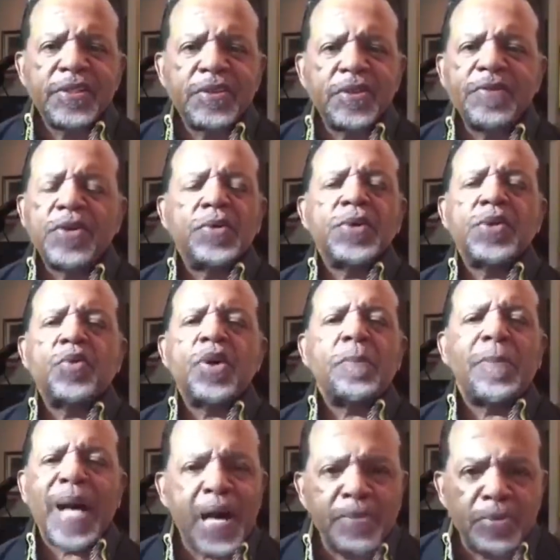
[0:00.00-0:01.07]
You don't even know what the
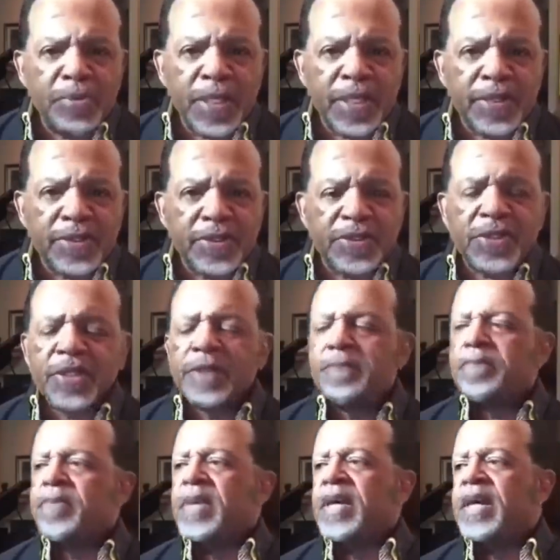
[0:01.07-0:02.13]
word Bible means.
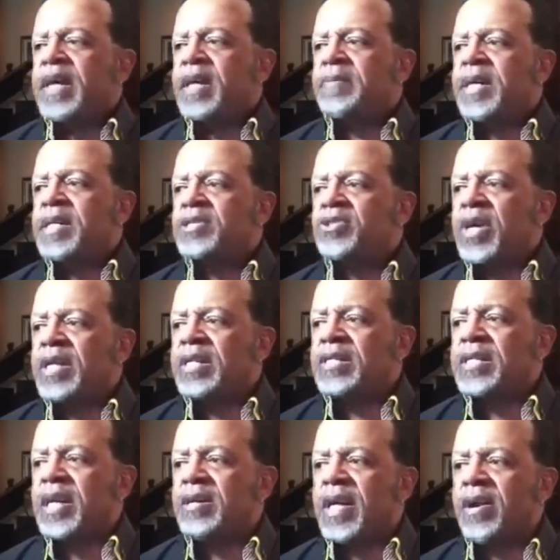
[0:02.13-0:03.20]
And I'm not trying
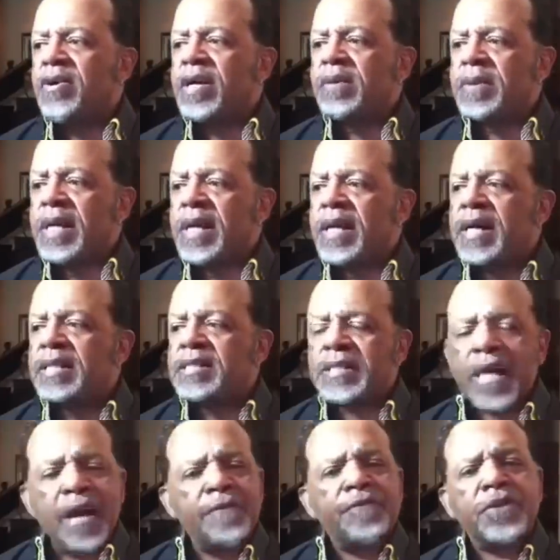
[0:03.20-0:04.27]
to sound arrogant, but I, it's
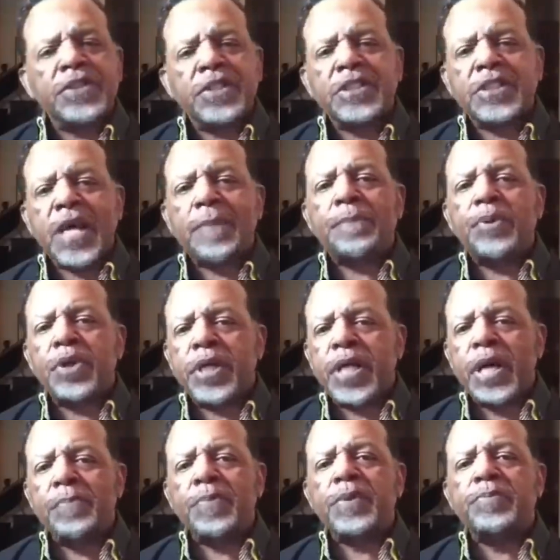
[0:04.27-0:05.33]
time for us to stop
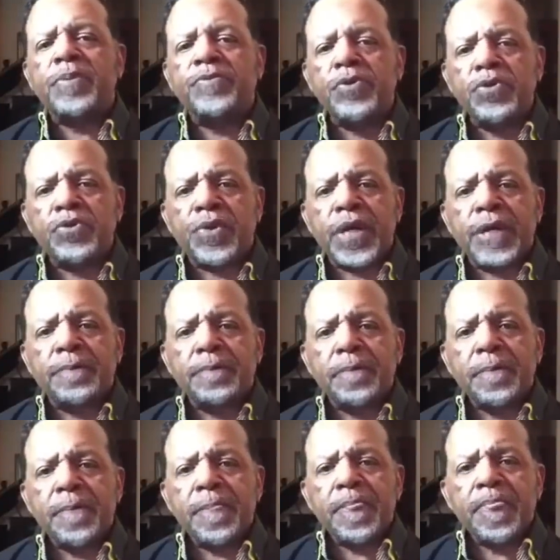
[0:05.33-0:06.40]
putting up with buffoonery.
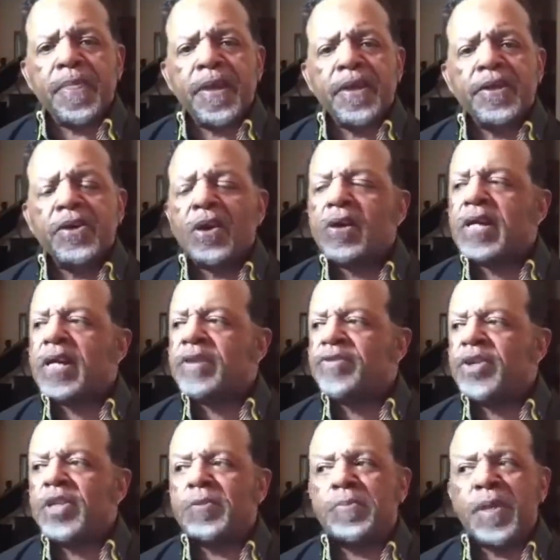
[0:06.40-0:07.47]
Y'all let
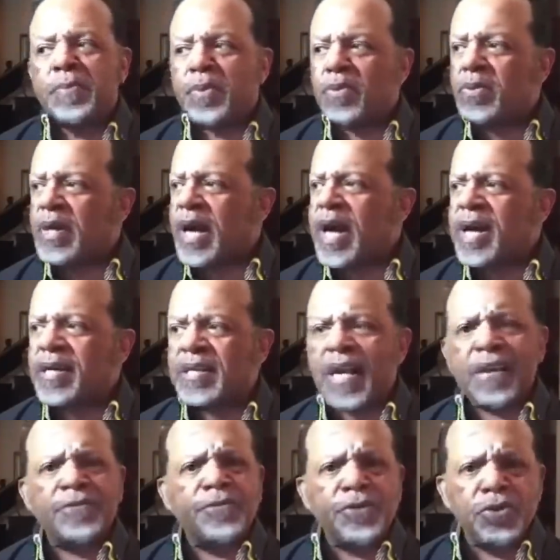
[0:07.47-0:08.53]
these people act
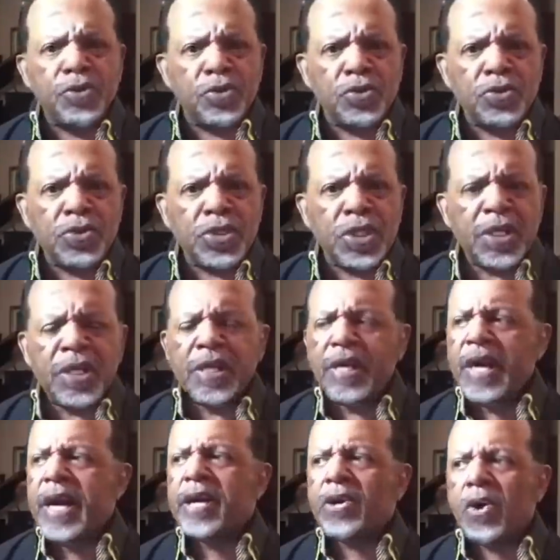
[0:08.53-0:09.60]
like fools
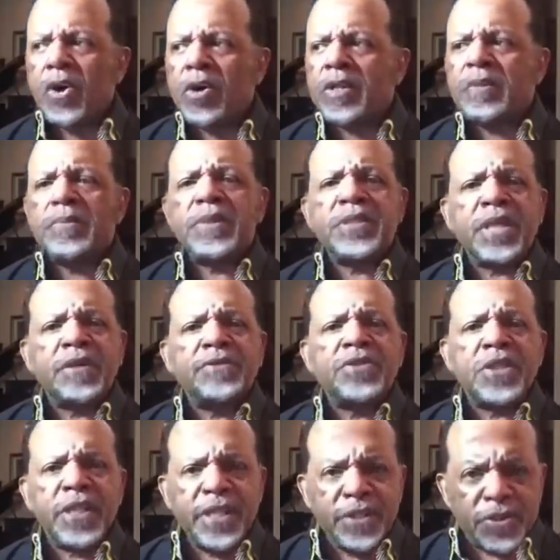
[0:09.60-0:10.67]
and call
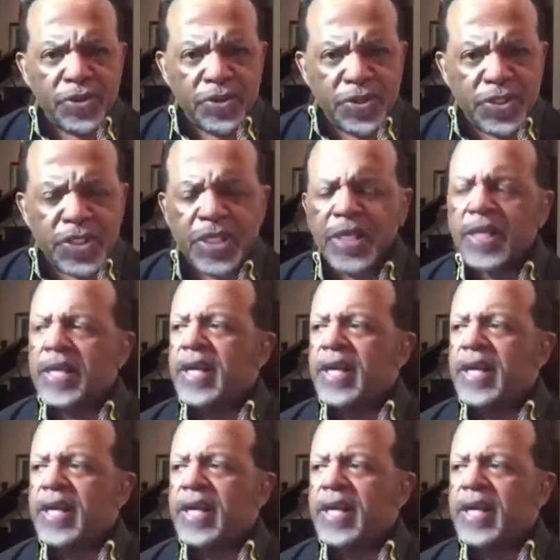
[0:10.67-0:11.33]
themselves leaders